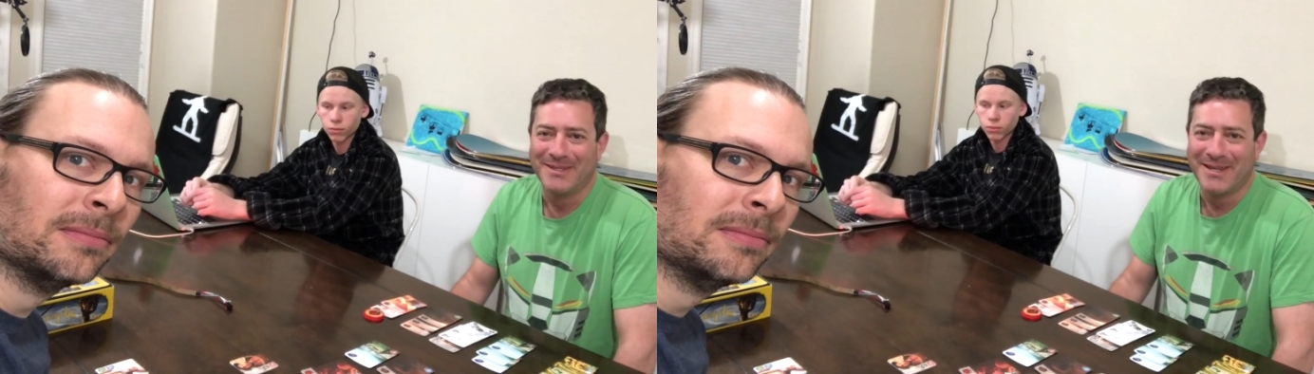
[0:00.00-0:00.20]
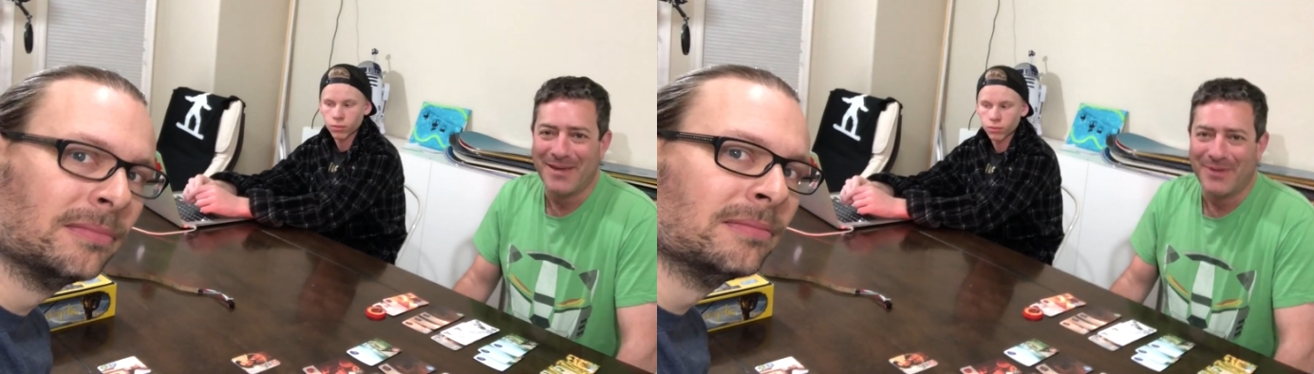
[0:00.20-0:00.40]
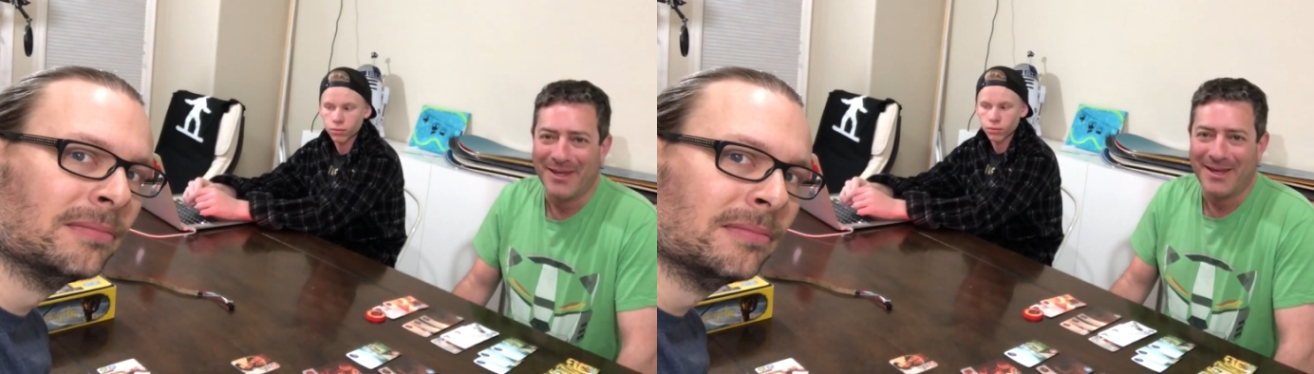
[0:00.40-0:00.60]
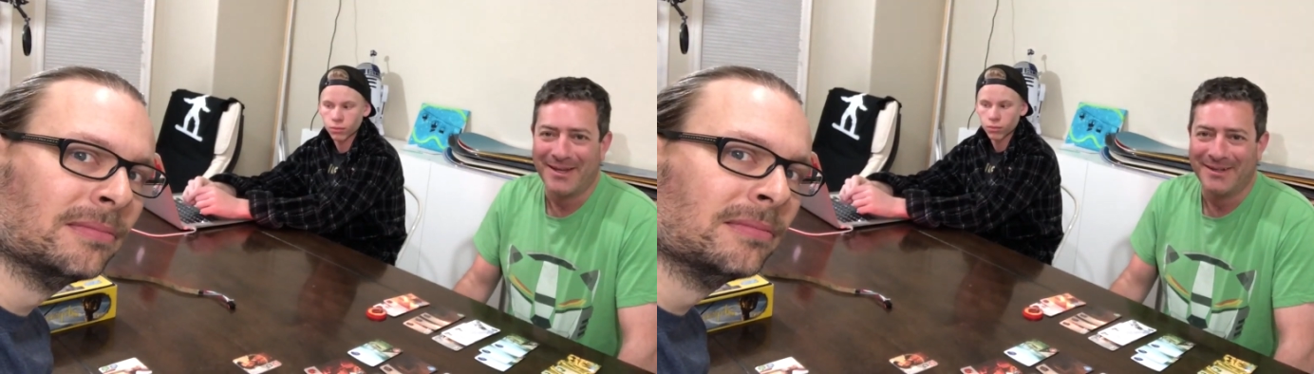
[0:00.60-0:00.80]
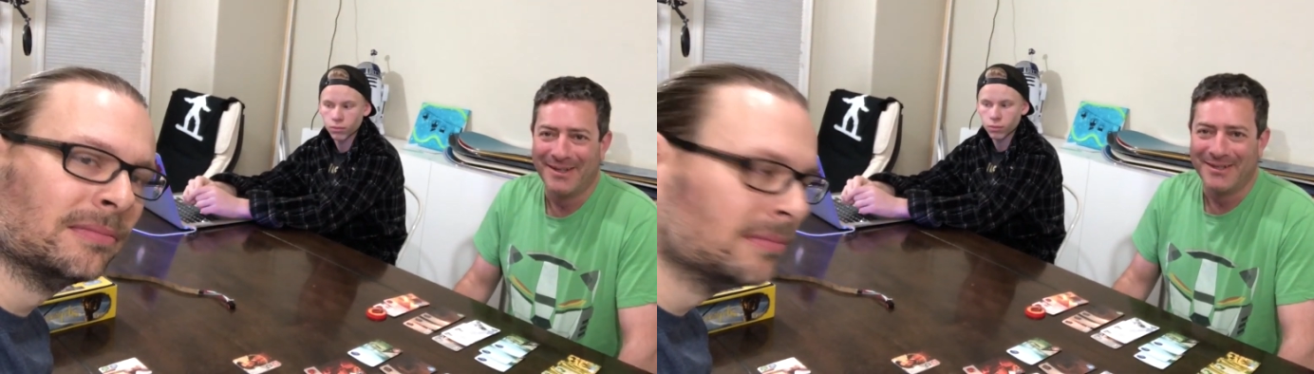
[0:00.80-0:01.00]
Speaker 1: game again
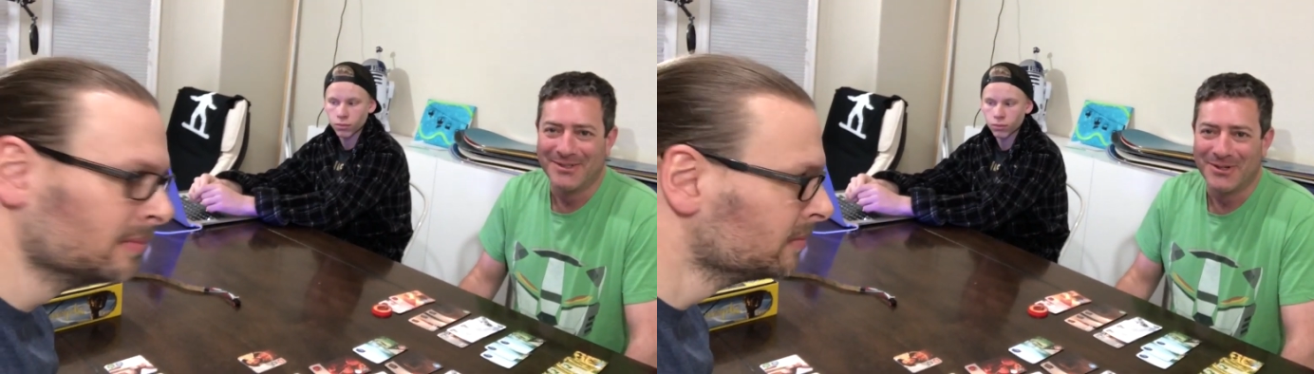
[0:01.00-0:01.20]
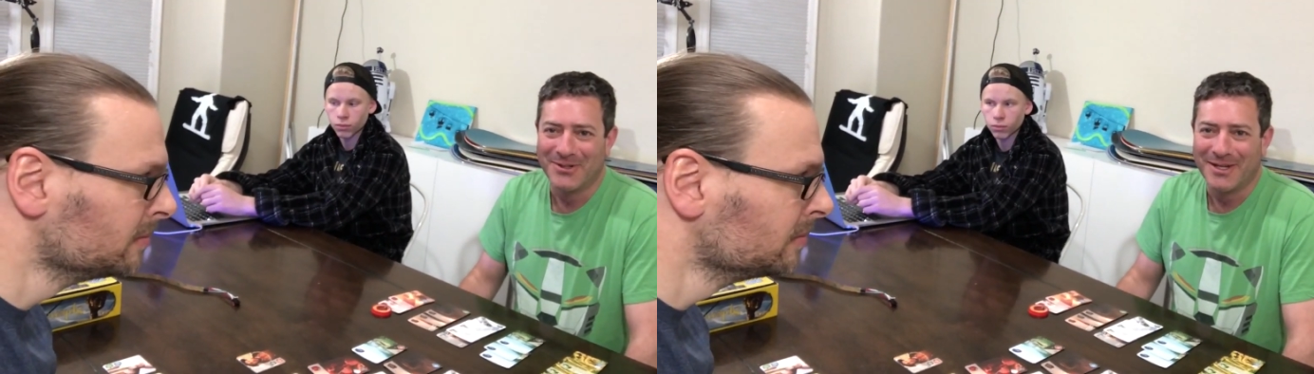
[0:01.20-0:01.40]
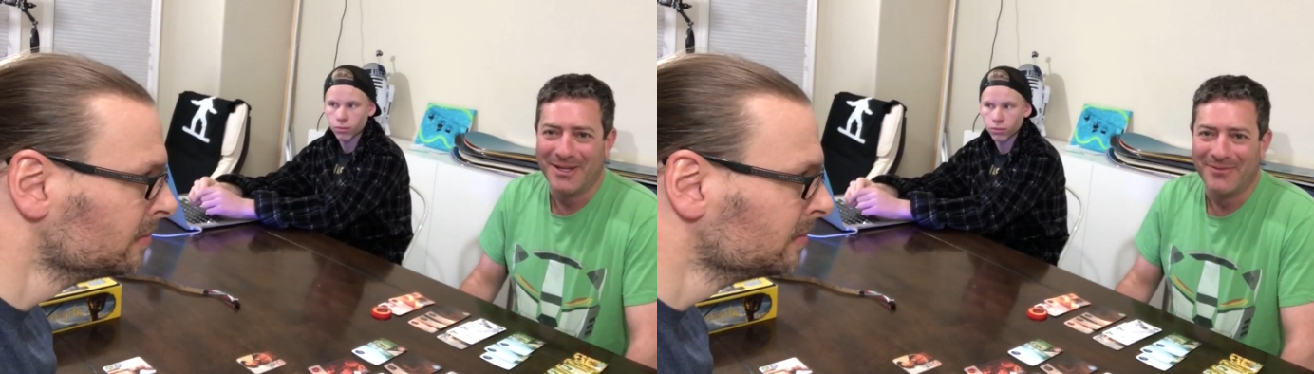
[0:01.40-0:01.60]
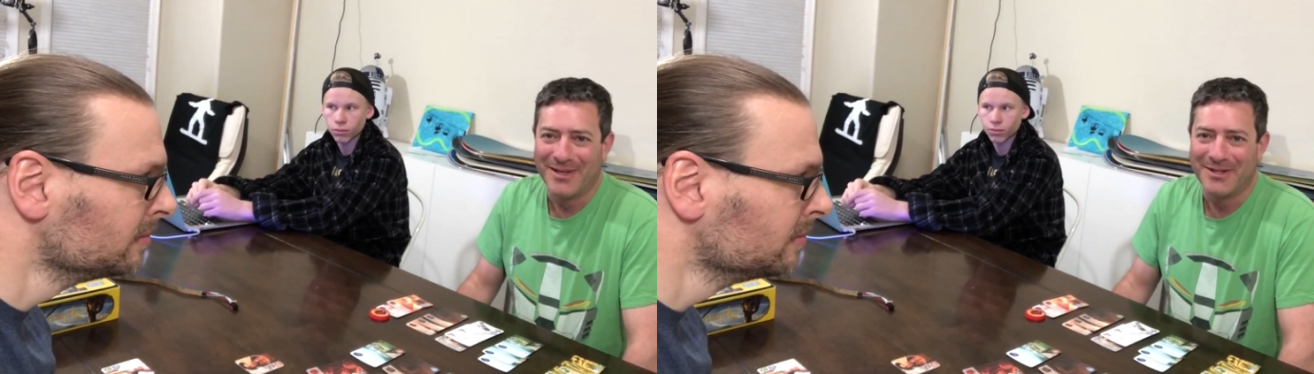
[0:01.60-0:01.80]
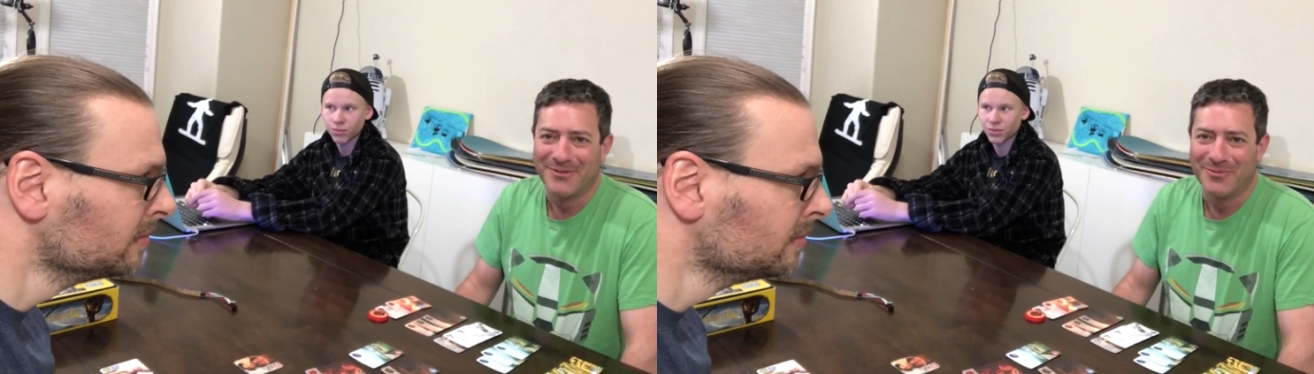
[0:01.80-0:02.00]
and start taking
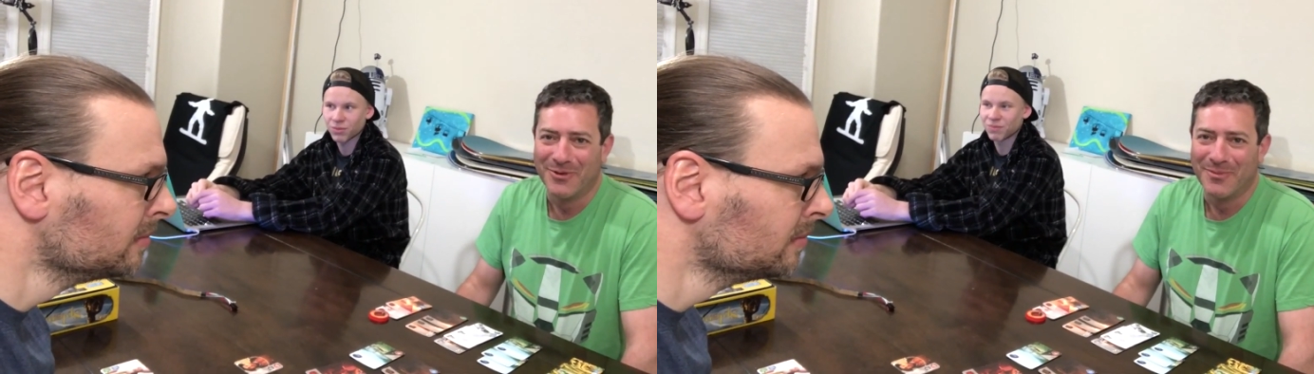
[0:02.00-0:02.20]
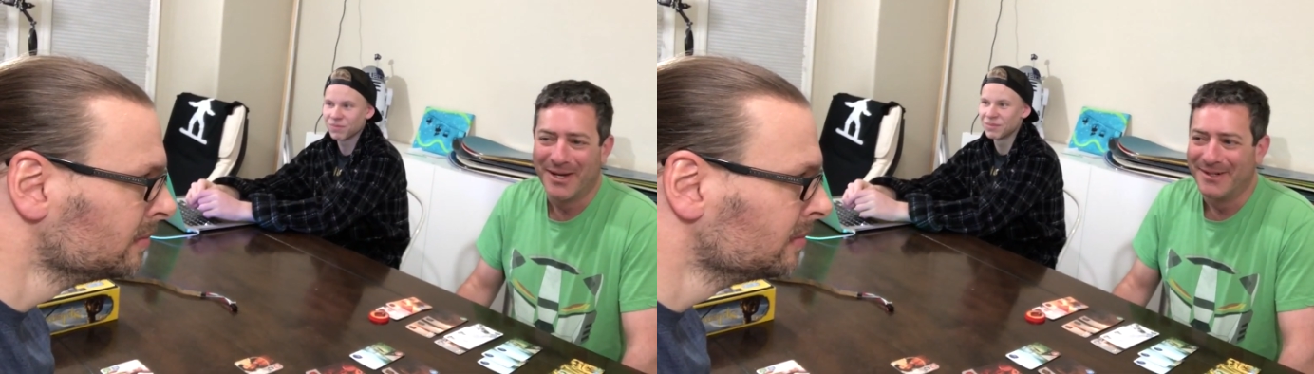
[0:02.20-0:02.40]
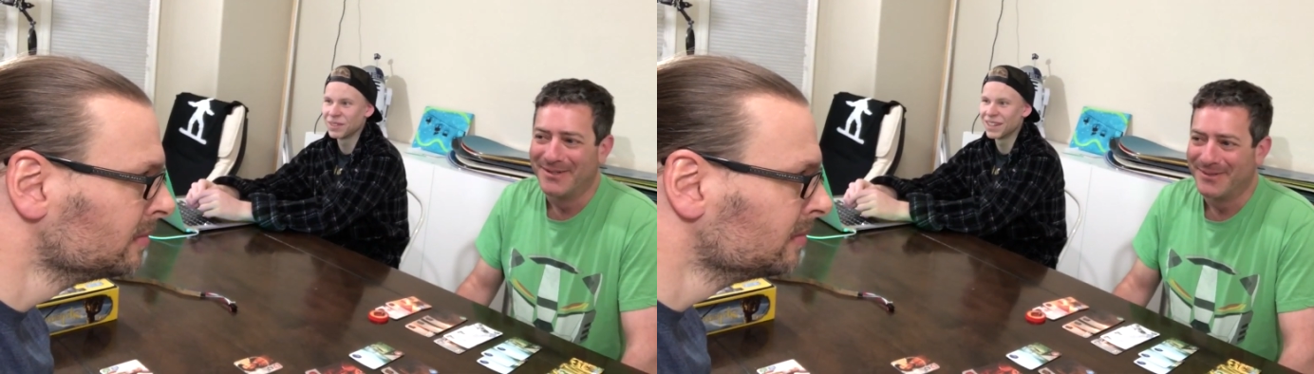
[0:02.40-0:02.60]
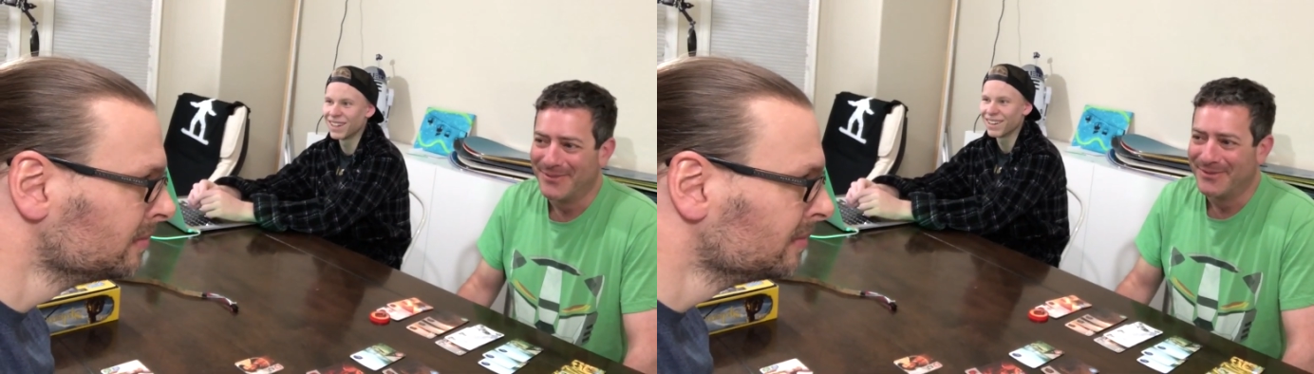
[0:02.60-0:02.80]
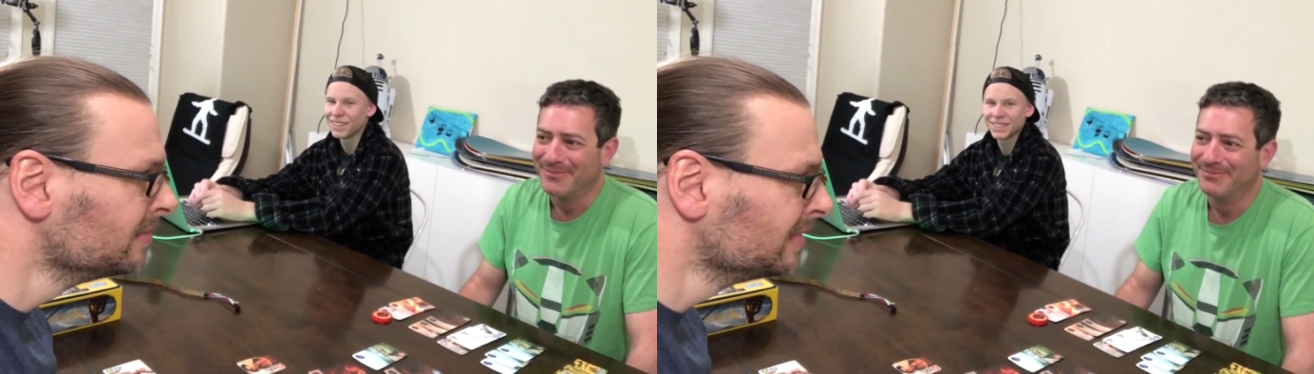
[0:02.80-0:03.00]
advantage of more mechanisms.